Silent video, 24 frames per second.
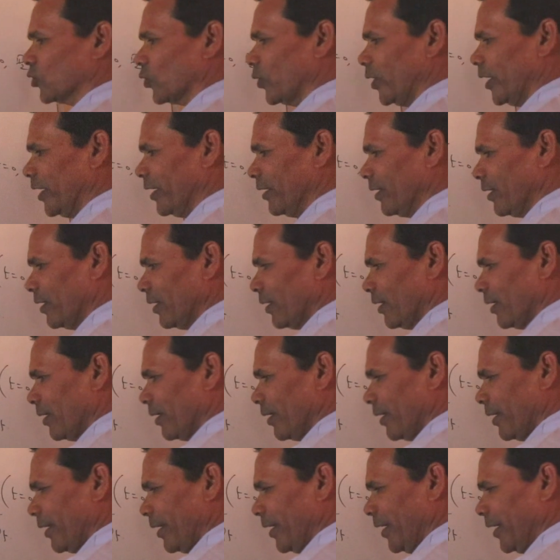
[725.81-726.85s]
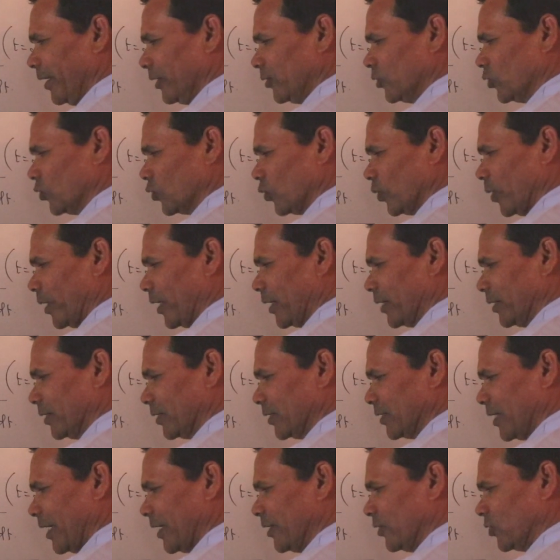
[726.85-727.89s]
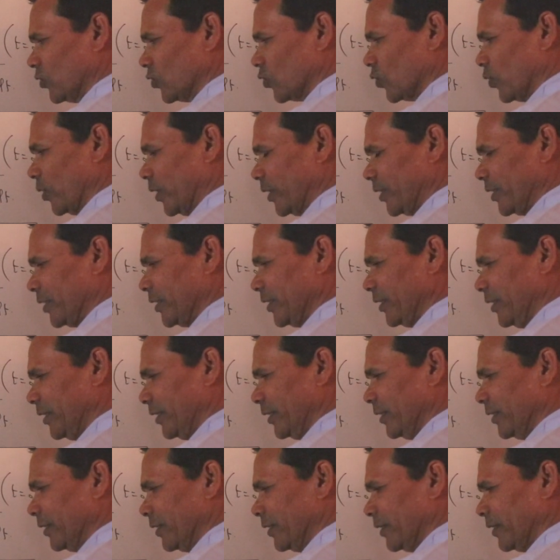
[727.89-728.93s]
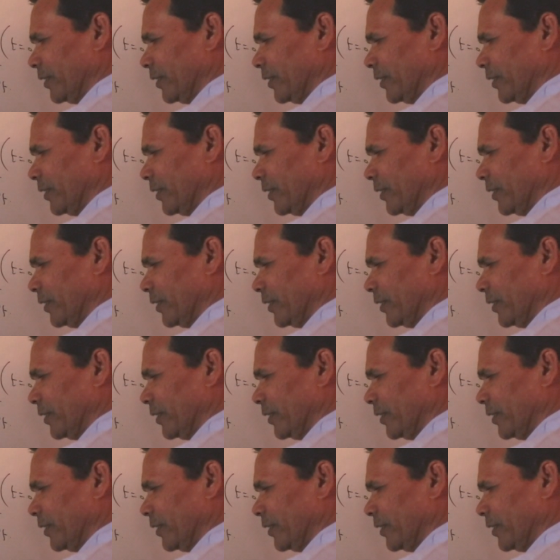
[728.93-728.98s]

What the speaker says: square a square sin square t